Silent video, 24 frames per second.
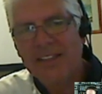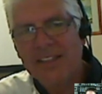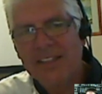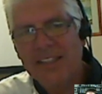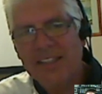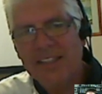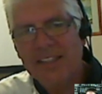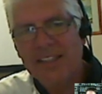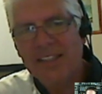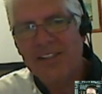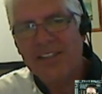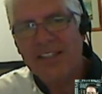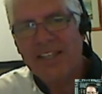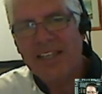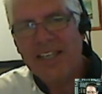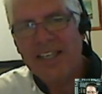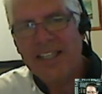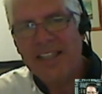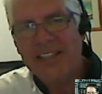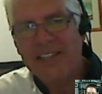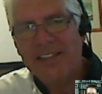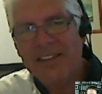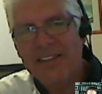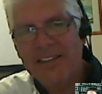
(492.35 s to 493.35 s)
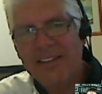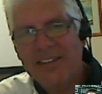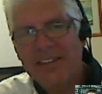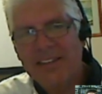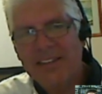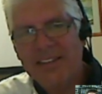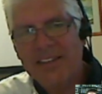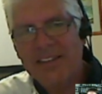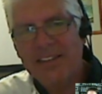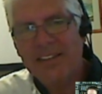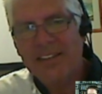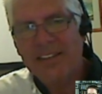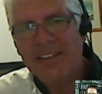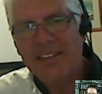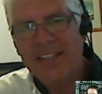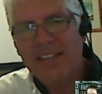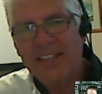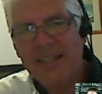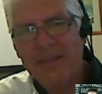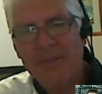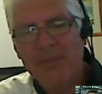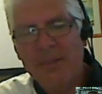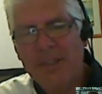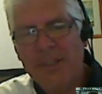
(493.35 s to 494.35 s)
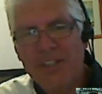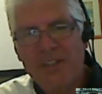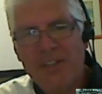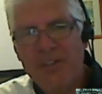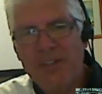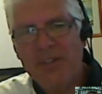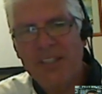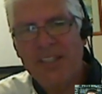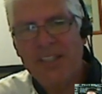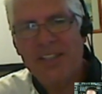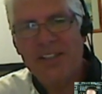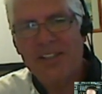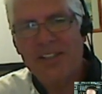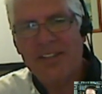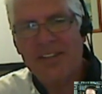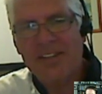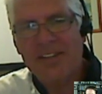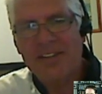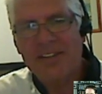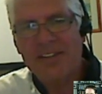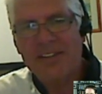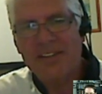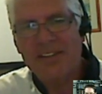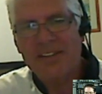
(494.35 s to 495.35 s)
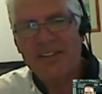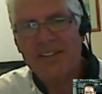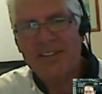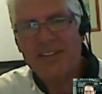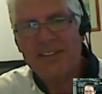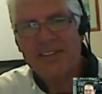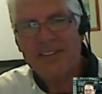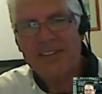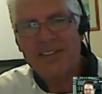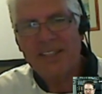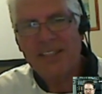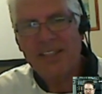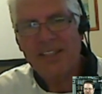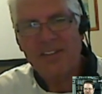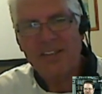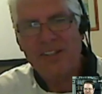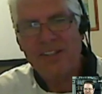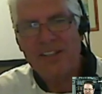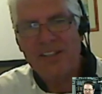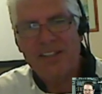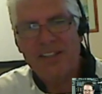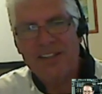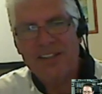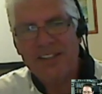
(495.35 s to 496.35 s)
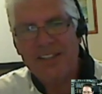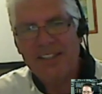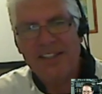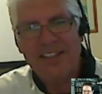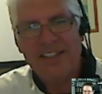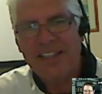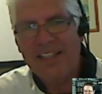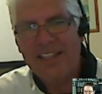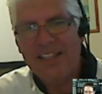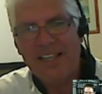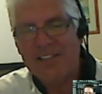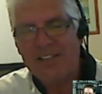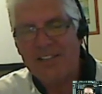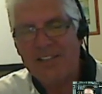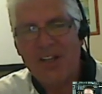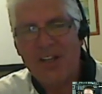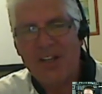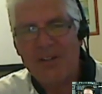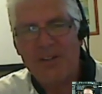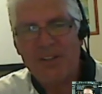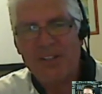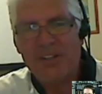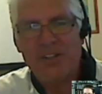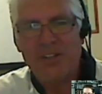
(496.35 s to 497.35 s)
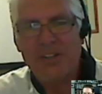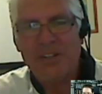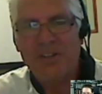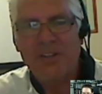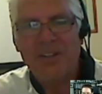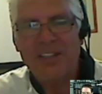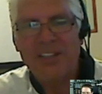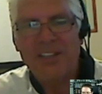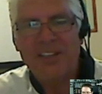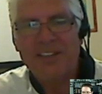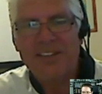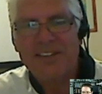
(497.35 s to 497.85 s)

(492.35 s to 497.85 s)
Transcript: It's like I'm going to do this. Yeah. And that's all there is to it.